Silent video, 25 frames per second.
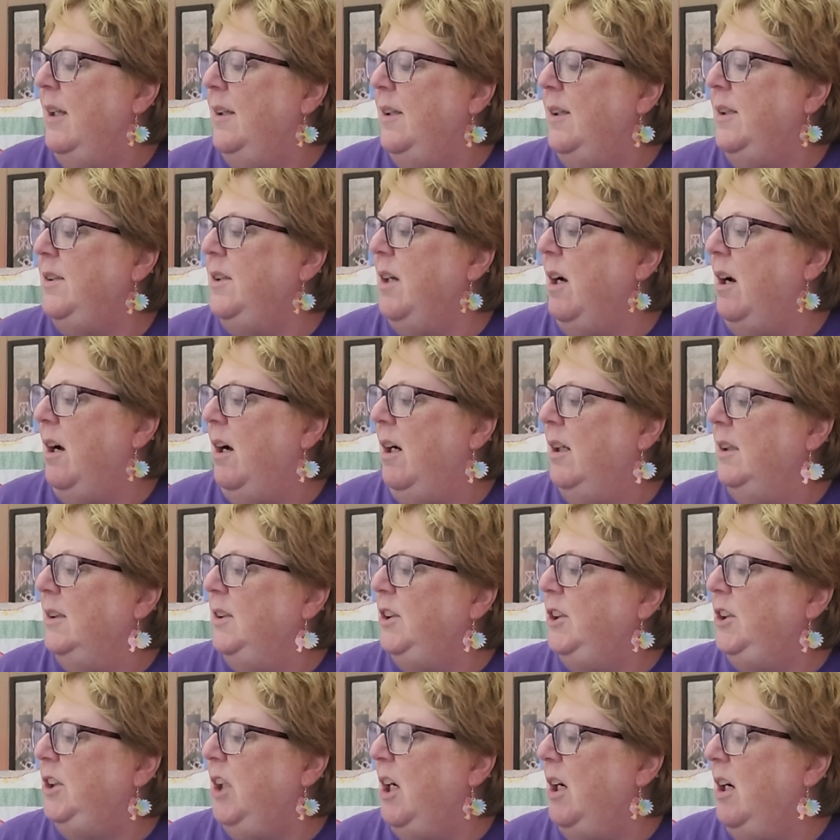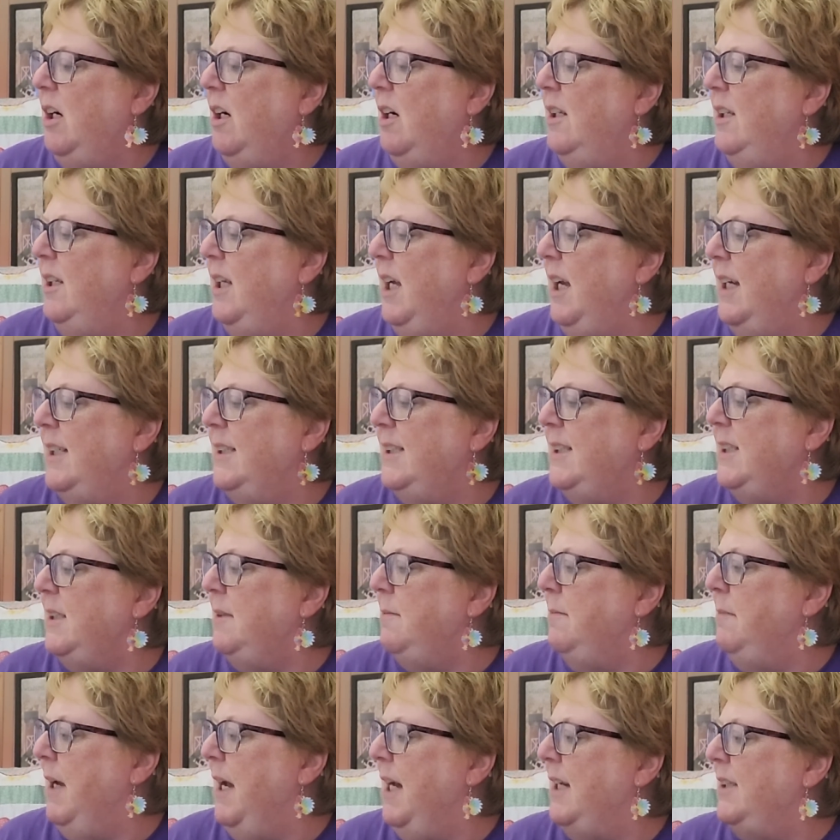The dog, Sean, as
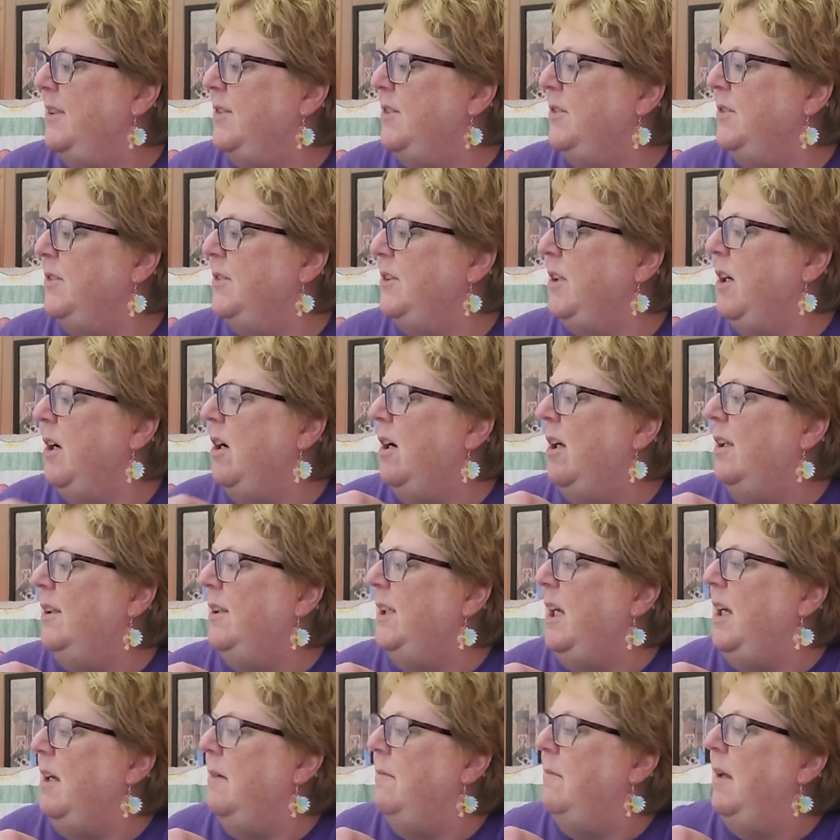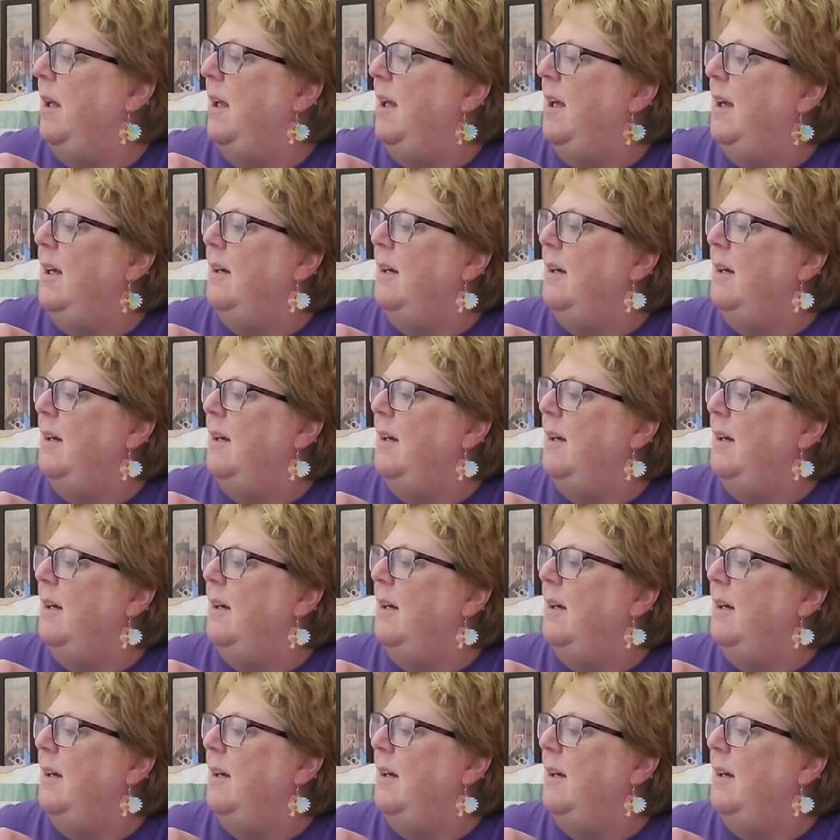his masters called him,